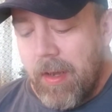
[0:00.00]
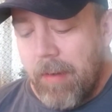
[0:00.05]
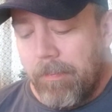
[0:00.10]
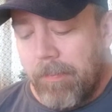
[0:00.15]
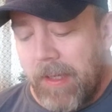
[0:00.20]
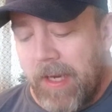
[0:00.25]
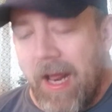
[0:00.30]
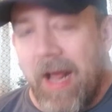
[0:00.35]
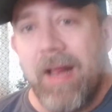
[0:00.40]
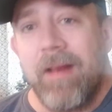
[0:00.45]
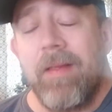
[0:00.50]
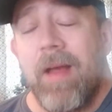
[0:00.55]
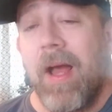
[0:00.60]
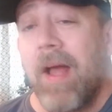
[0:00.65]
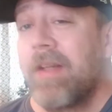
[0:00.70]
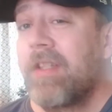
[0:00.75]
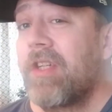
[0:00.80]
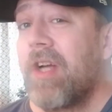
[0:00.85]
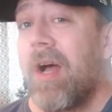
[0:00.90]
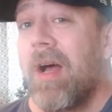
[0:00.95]
But I
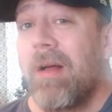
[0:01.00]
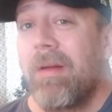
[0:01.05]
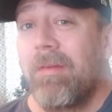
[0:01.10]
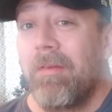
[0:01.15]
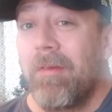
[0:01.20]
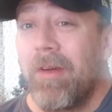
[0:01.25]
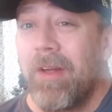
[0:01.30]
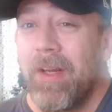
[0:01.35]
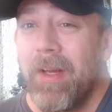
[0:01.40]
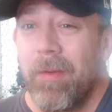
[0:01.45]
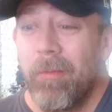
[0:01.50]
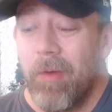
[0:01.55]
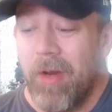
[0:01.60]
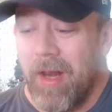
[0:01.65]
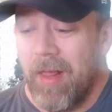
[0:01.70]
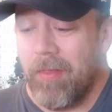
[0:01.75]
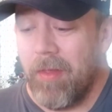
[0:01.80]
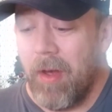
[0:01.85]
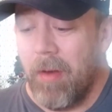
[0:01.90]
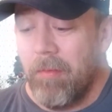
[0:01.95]
shot him what I
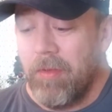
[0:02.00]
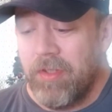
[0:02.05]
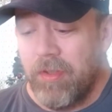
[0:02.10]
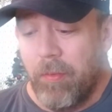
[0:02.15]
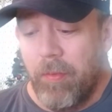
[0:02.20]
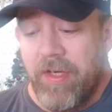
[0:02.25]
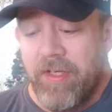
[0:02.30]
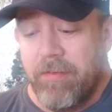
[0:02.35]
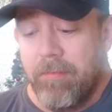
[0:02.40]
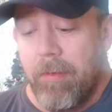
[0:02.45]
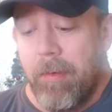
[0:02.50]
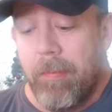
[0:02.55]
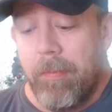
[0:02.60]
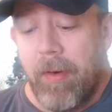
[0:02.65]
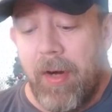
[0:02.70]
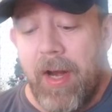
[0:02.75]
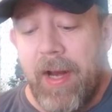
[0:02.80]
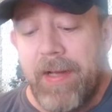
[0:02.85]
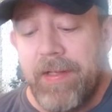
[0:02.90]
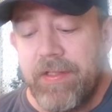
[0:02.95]
thought was a reasonable
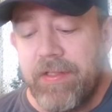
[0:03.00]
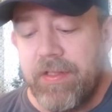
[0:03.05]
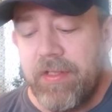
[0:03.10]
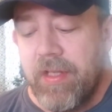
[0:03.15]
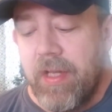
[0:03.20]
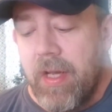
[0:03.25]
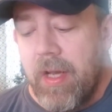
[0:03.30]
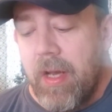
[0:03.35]
price.